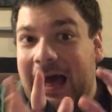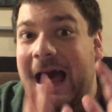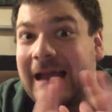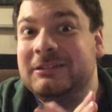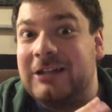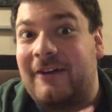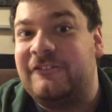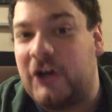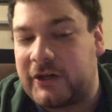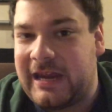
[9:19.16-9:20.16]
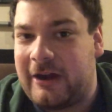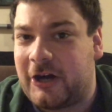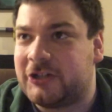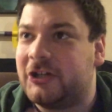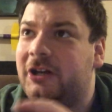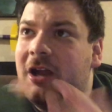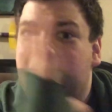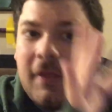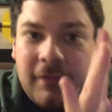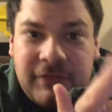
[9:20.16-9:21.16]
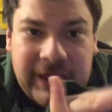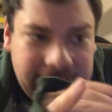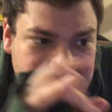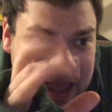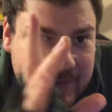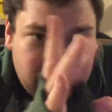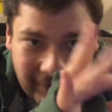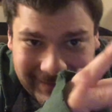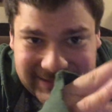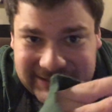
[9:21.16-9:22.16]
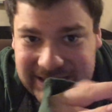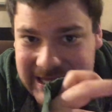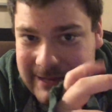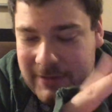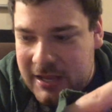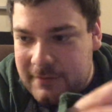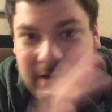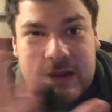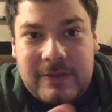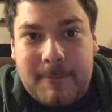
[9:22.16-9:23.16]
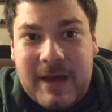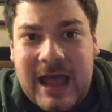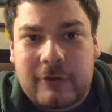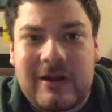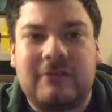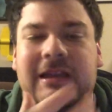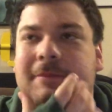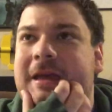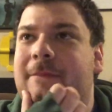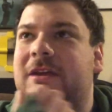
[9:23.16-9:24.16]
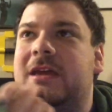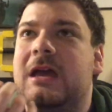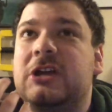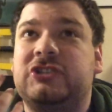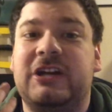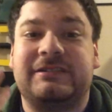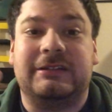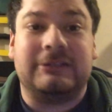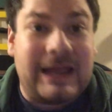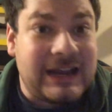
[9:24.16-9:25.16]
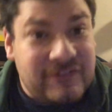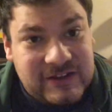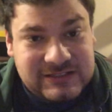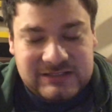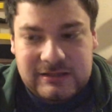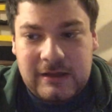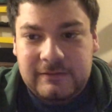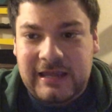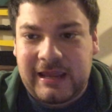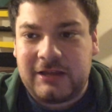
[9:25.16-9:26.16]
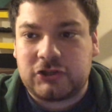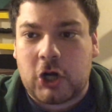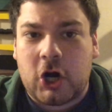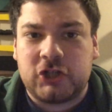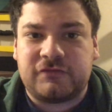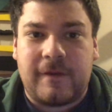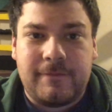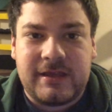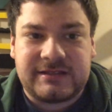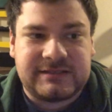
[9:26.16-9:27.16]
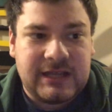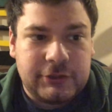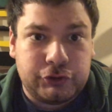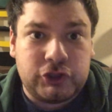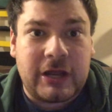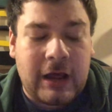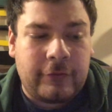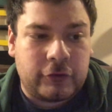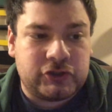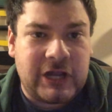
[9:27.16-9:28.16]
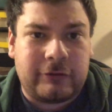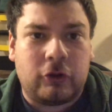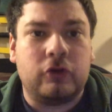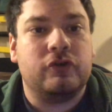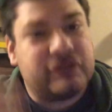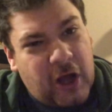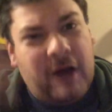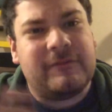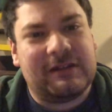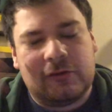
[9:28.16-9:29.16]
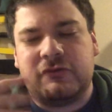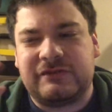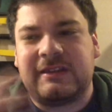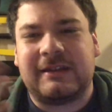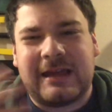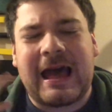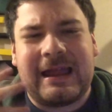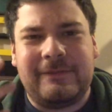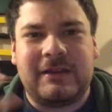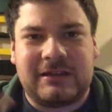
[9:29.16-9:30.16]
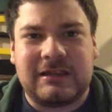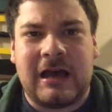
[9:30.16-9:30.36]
I loved her character. They could have her, like, scheming in the background, like maybe she doesn't like this taking charge from this other general who's the guy in the